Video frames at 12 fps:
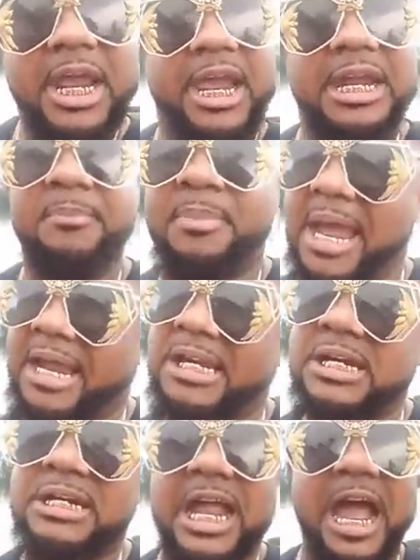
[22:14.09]
And he back in
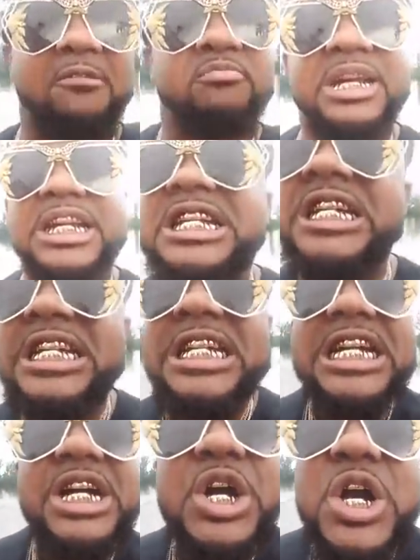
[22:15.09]
your life, bitch.
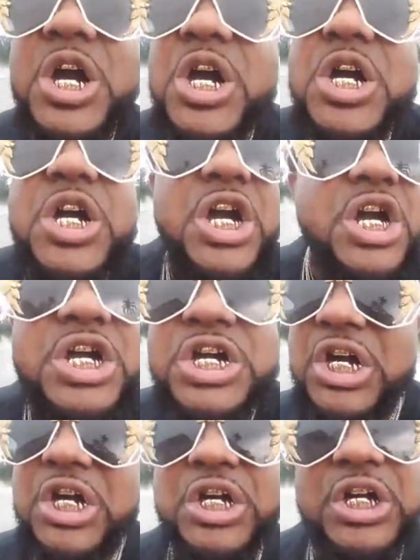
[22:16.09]

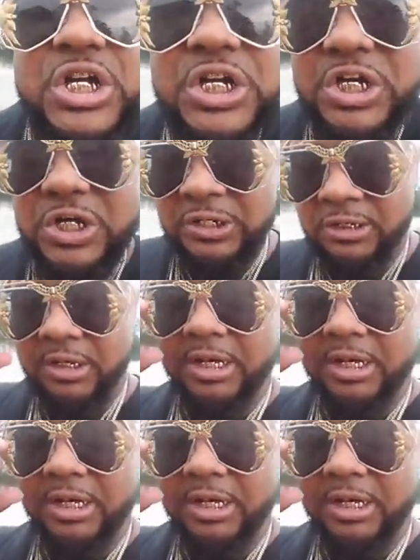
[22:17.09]
Ooh.